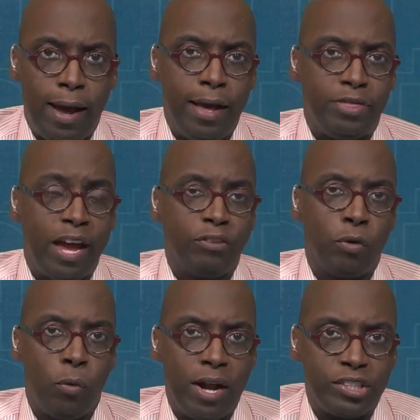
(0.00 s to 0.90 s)
Hey, thanks
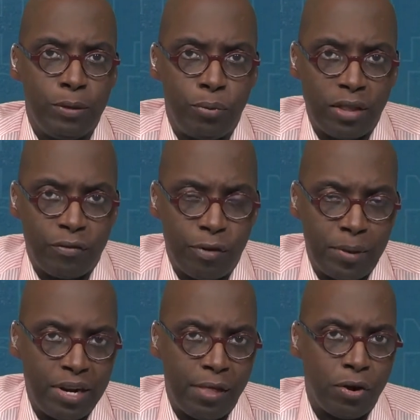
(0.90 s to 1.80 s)
for watching Brother
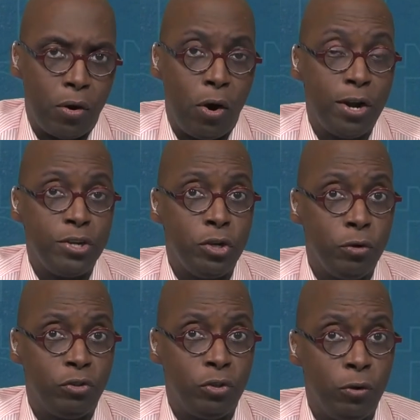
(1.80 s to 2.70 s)
From Another on
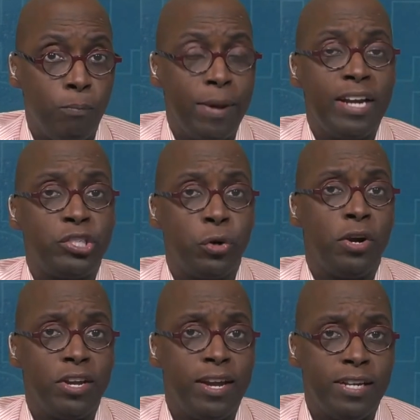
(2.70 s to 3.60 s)
YouTube. Make
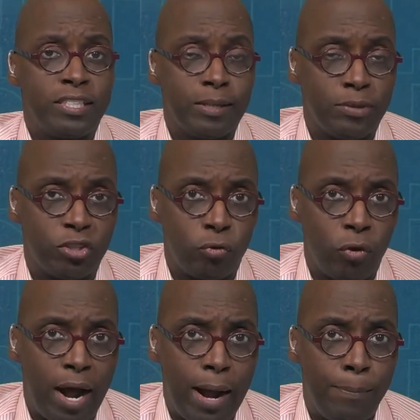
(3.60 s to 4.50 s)
sure you hit
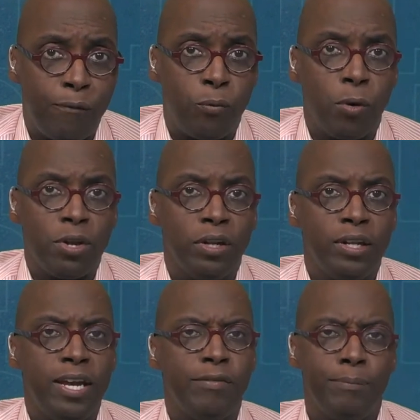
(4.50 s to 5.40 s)
subscribe before you
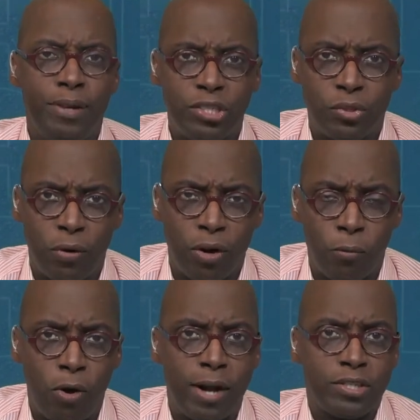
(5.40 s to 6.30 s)
leave, and be sure to
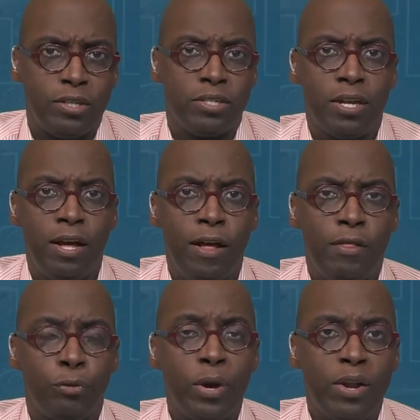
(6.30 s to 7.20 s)
watch us
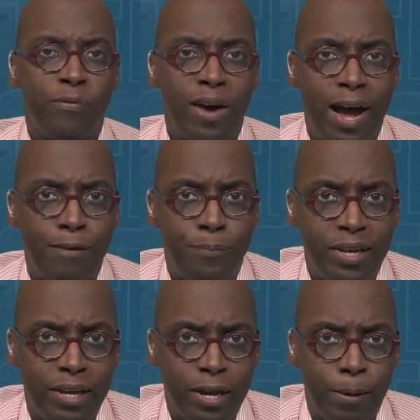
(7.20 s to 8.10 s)
3 to 5
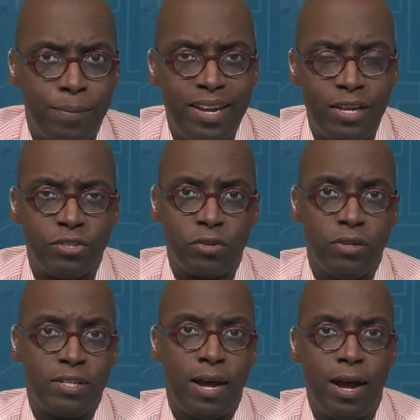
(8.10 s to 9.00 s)
p.m.
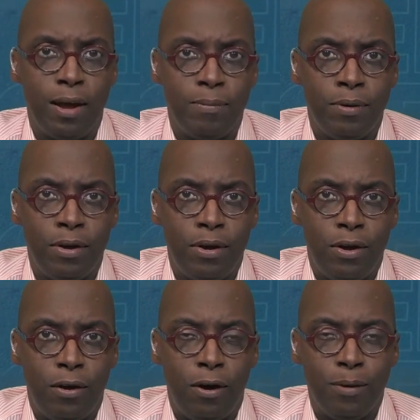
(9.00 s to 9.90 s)
Eastern Time
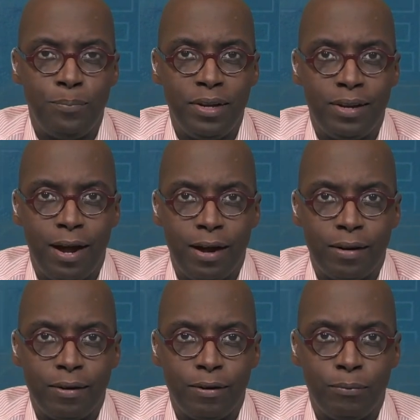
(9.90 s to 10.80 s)
on Peacock.
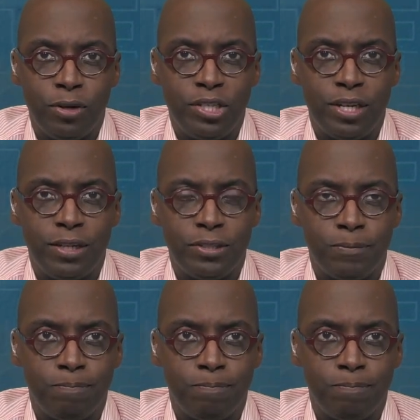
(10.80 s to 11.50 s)
Appreciate you.